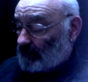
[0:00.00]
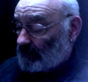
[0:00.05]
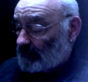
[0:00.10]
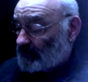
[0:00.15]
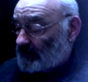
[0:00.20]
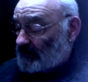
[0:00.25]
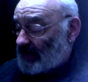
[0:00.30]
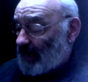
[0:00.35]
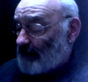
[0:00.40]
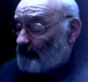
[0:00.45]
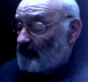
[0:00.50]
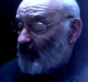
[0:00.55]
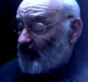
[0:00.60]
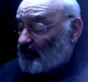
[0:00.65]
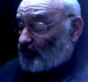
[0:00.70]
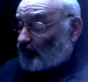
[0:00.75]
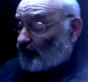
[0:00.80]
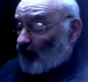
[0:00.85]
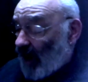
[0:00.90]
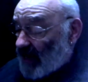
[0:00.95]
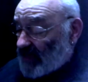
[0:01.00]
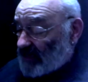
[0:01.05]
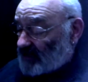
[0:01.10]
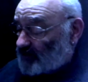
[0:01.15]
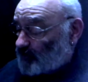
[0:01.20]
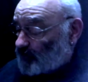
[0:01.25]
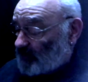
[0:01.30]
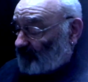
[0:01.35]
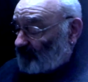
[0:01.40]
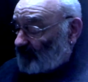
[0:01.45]
And Sam
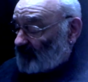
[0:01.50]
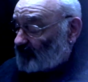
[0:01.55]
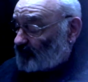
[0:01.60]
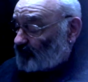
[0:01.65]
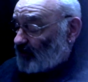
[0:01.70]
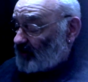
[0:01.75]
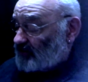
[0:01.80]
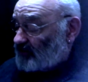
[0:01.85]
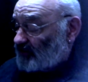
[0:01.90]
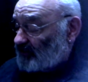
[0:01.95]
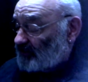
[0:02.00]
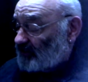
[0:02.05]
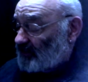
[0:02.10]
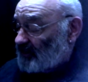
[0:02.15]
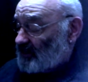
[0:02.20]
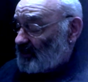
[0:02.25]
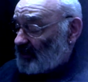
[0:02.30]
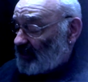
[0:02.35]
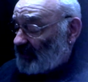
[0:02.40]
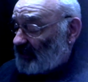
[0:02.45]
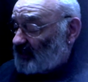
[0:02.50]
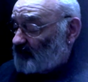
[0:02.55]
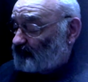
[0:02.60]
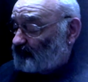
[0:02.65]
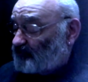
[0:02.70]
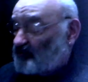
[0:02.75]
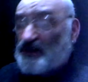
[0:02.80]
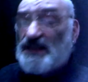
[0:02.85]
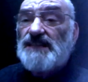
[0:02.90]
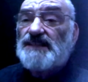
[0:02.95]
cries with frustration, and his
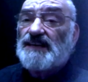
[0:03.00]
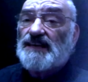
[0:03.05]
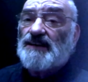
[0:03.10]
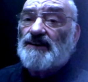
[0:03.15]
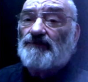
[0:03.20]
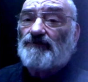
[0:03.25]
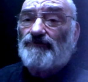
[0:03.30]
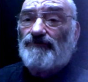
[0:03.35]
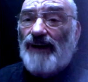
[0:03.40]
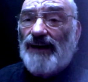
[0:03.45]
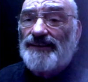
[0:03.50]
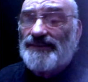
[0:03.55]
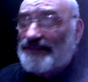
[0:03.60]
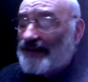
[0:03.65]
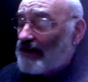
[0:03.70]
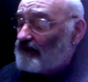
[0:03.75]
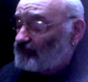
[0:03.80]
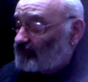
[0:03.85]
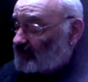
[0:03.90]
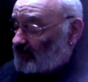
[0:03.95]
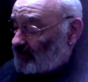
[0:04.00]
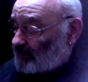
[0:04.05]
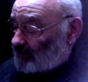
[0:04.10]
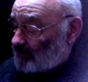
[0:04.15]
breathing runs out.